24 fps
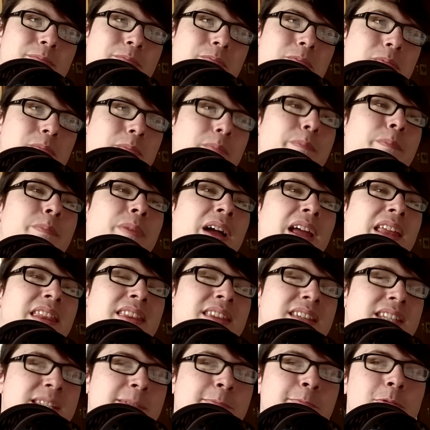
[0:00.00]
by
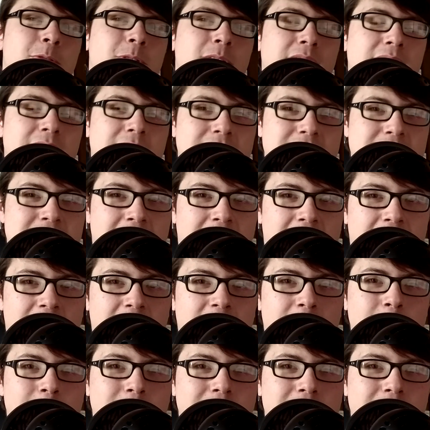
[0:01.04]
this point in time,